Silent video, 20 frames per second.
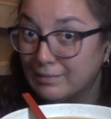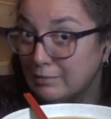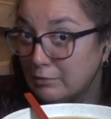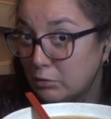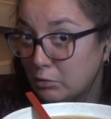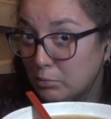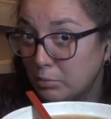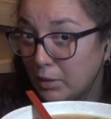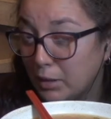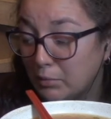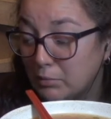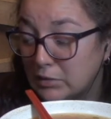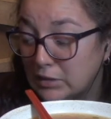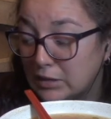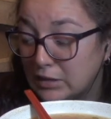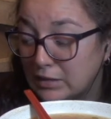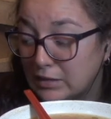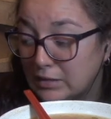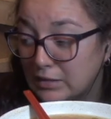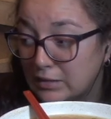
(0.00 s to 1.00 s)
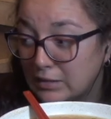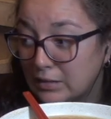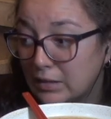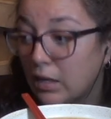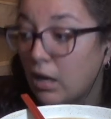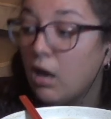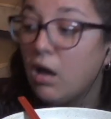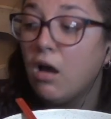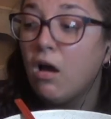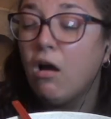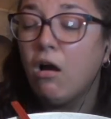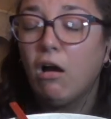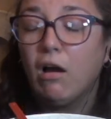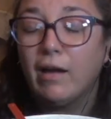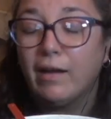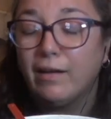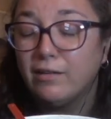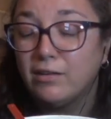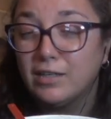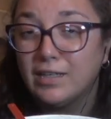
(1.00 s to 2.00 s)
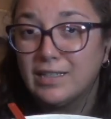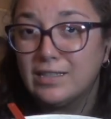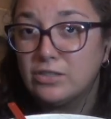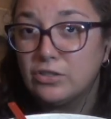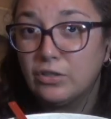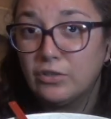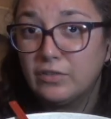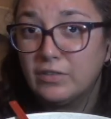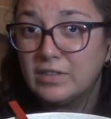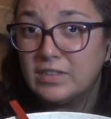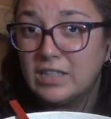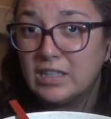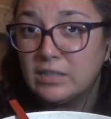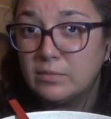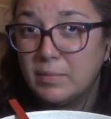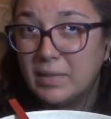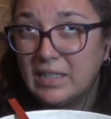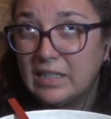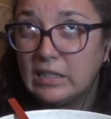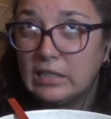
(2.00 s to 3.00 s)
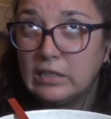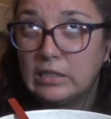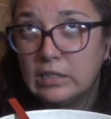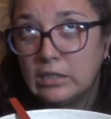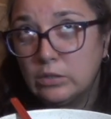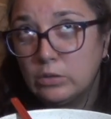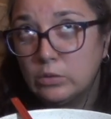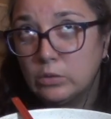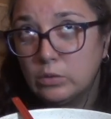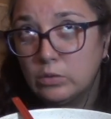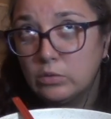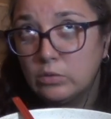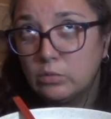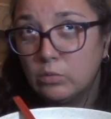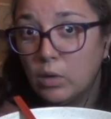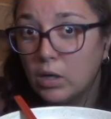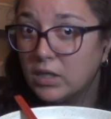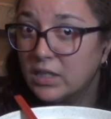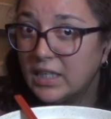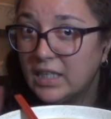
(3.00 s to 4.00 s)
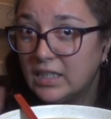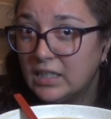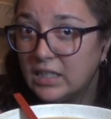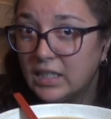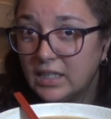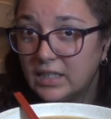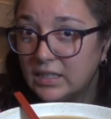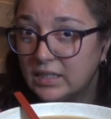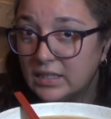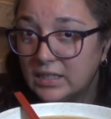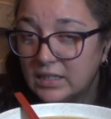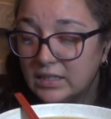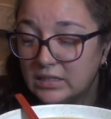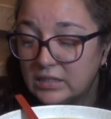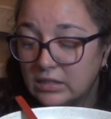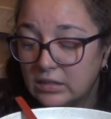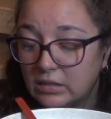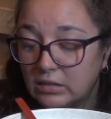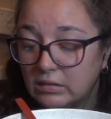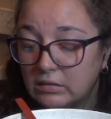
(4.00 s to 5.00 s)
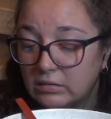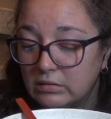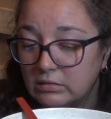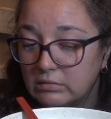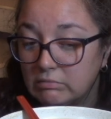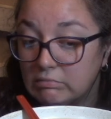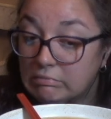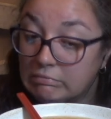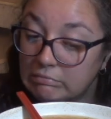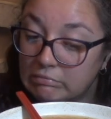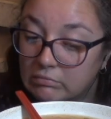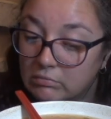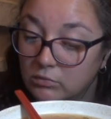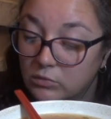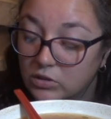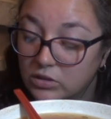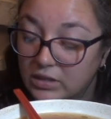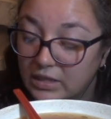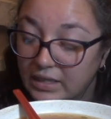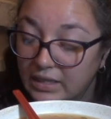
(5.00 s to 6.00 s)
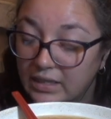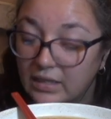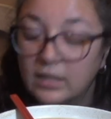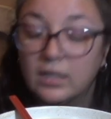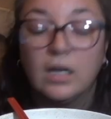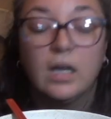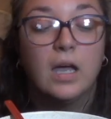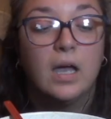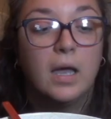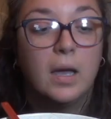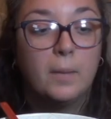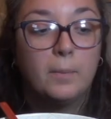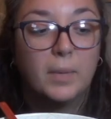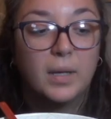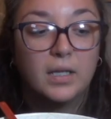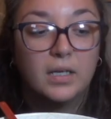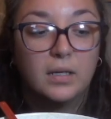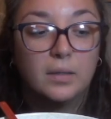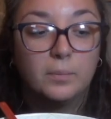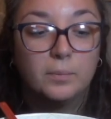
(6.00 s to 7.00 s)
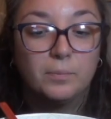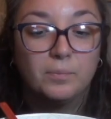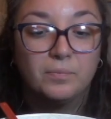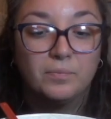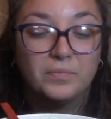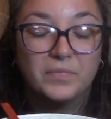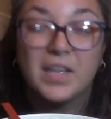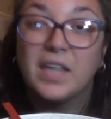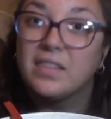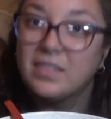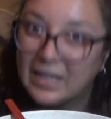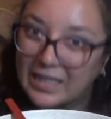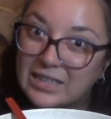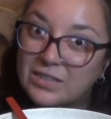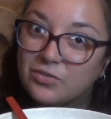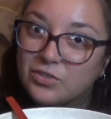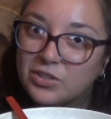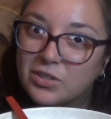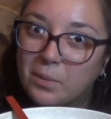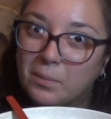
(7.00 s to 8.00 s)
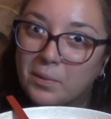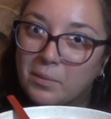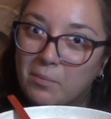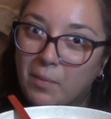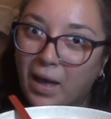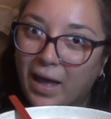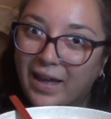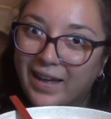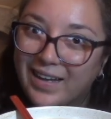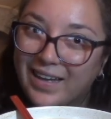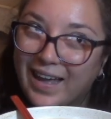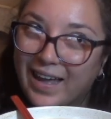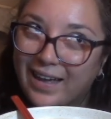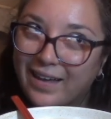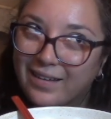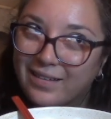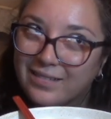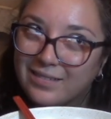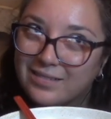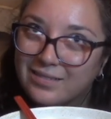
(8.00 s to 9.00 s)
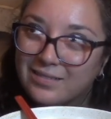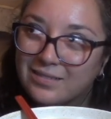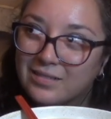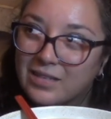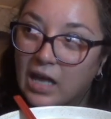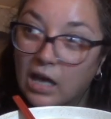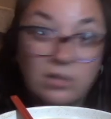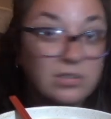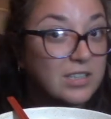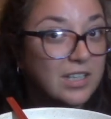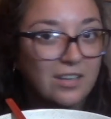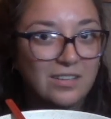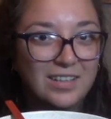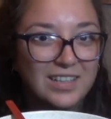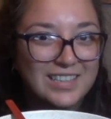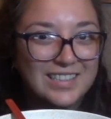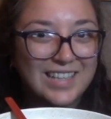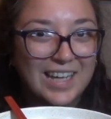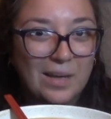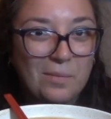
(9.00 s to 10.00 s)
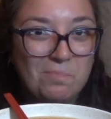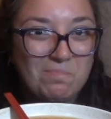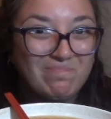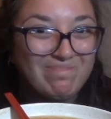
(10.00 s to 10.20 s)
No promises. My internet service has been a little wonky lately, so we'll see. But thanks for stopping by, and I'll see you next time.